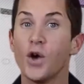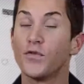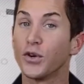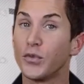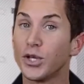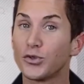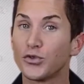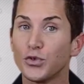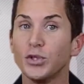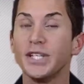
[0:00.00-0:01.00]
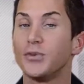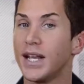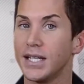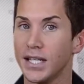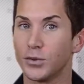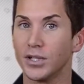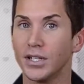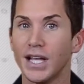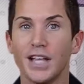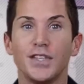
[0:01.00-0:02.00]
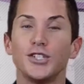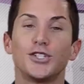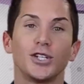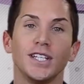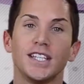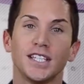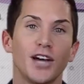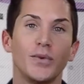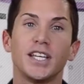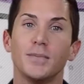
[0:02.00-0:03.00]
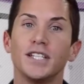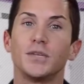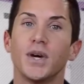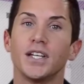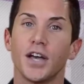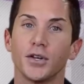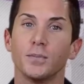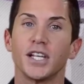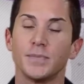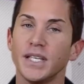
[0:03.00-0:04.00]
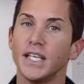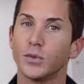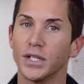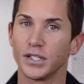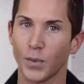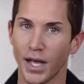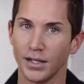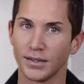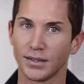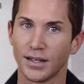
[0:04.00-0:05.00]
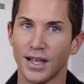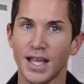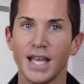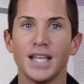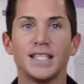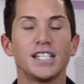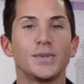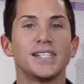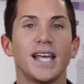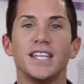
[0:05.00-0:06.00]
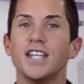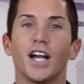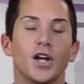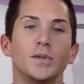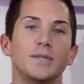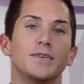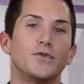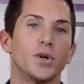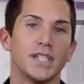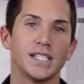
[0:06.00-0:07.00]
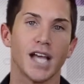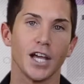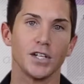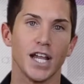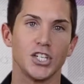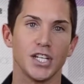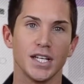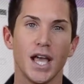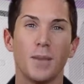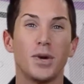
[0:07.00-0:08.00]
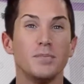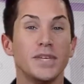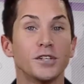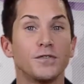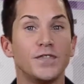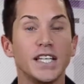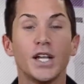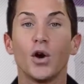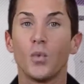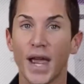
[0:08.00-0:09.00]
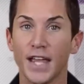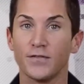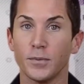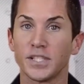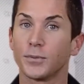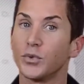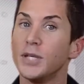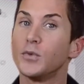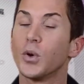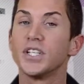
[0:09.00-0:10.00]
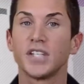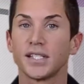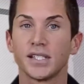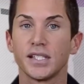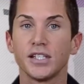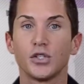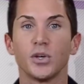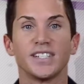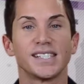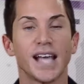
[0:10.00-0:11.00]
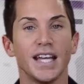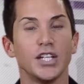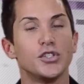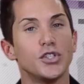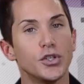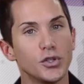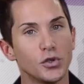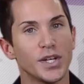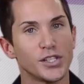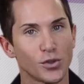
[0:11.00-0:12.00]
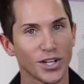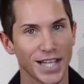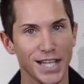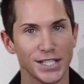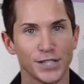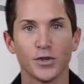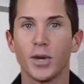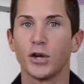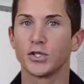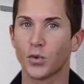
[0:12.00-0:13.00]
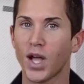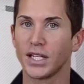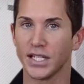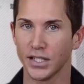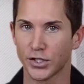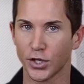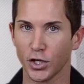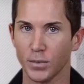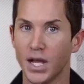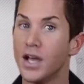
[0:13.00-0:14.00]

For if we are truly created equal, then surely the love we commit to one another must be equal as well. This was said not only before the entire nation, but mere feet away from the Supreme Court justices who are deciding two historic cases for marriage equality this term,